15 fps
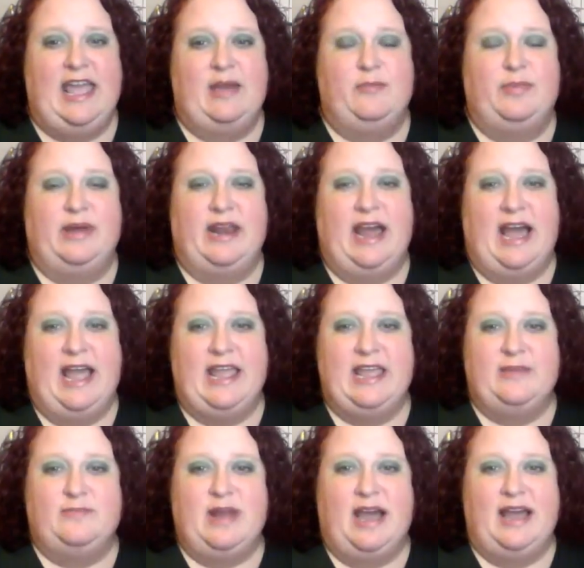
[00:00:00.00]
but I
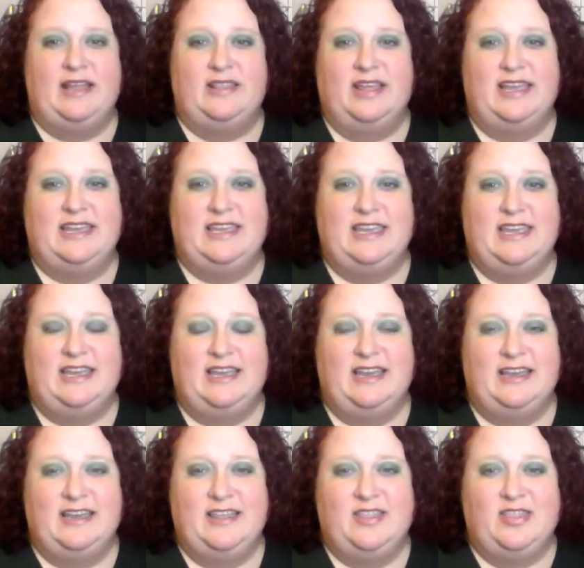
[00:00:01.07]
am not liking
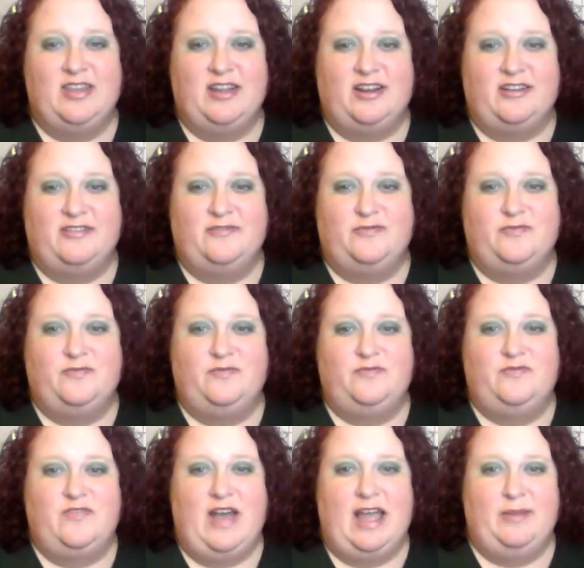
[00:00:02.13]
their
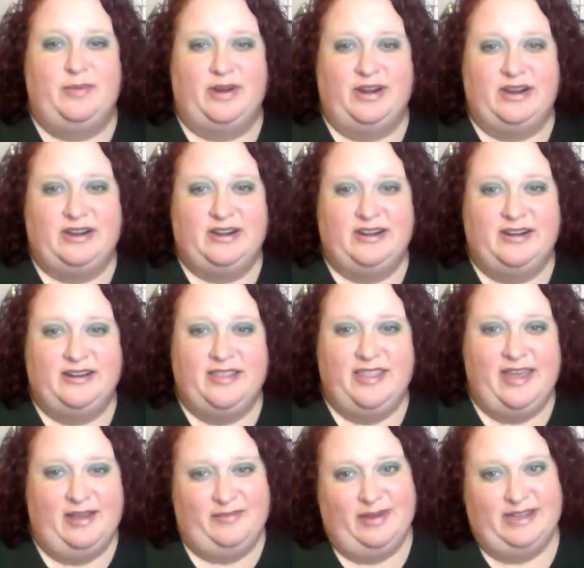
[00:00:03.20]
fiber
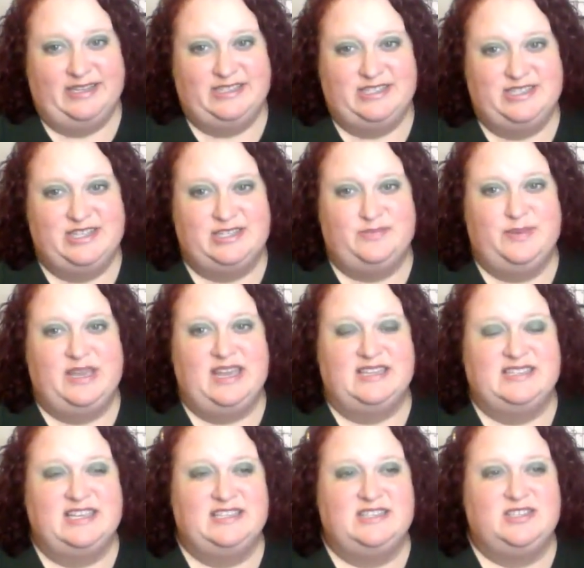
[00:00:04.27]
that much, just because
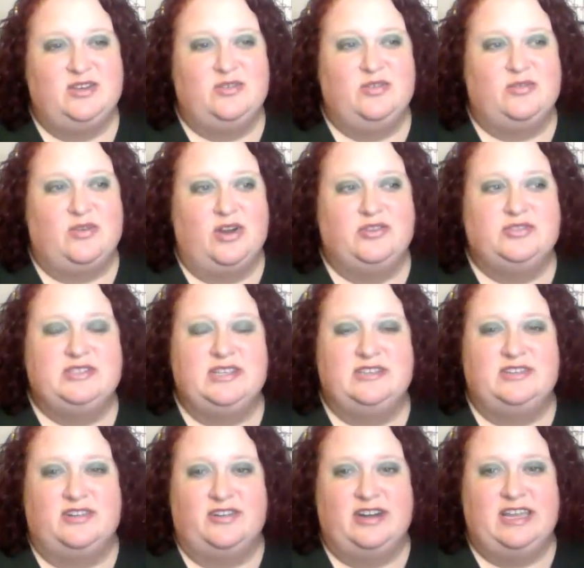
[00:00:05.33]
it's so gross
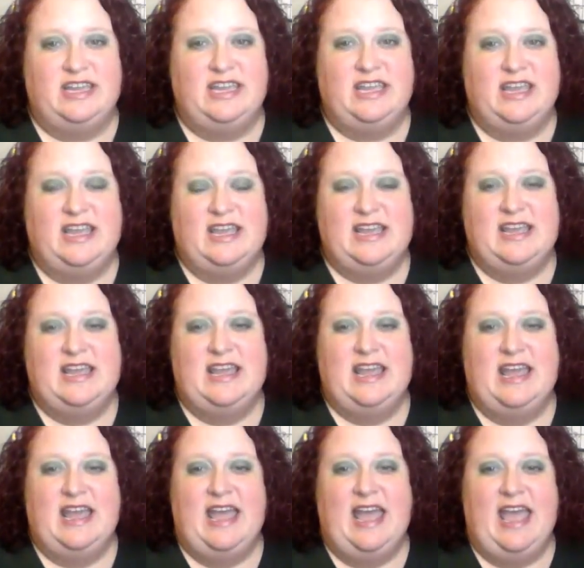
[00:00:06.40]
and dirty,
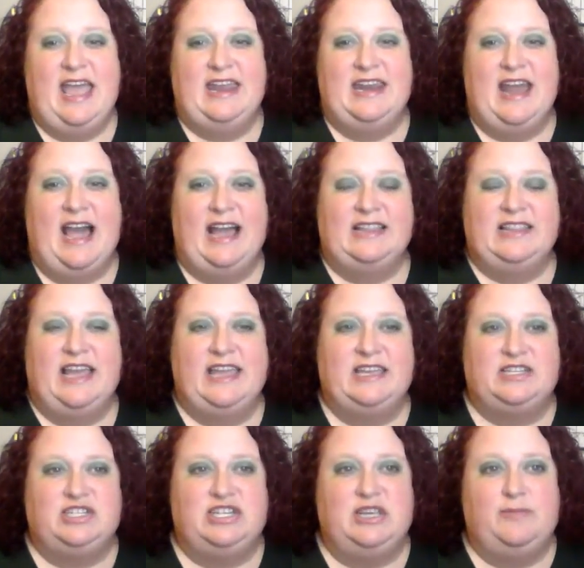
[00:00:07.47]
and not like
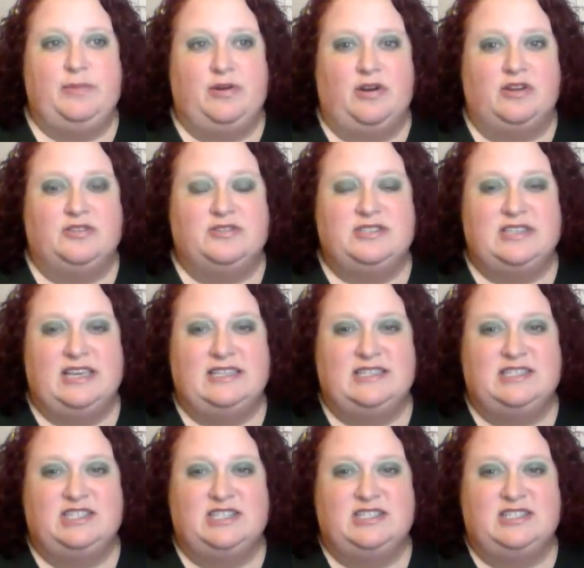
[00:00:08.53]
sheep gross.
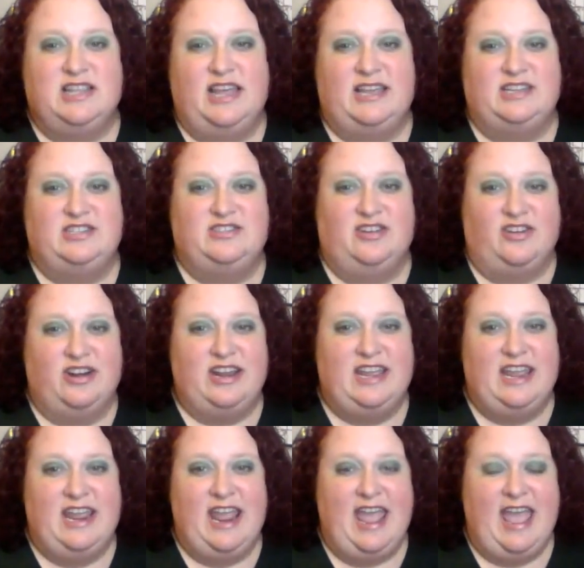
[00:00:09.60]
It's just like
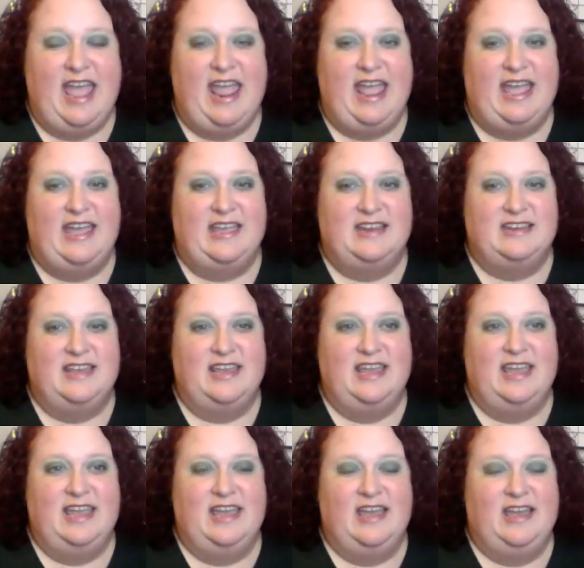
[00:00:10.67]
dirty, and
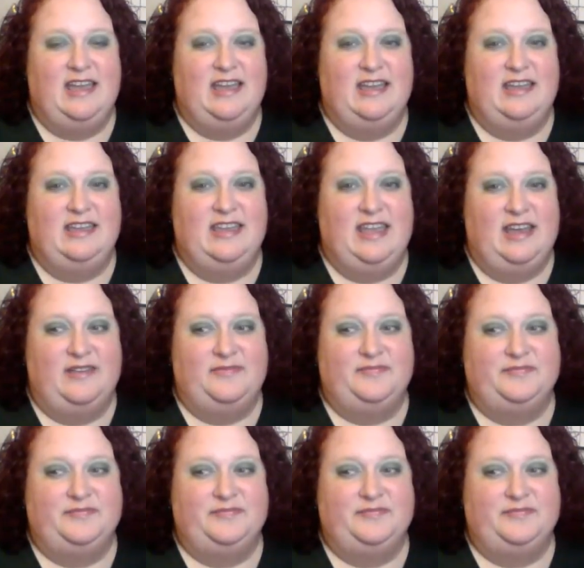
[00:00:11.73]
yeah.